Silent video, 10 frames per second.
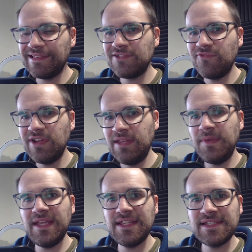this really
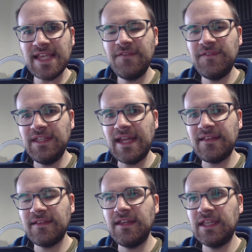big safety net
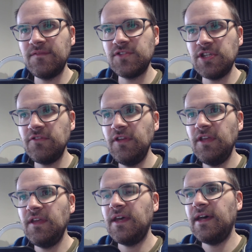that it gives you.
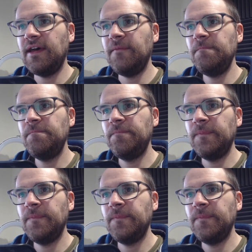Um,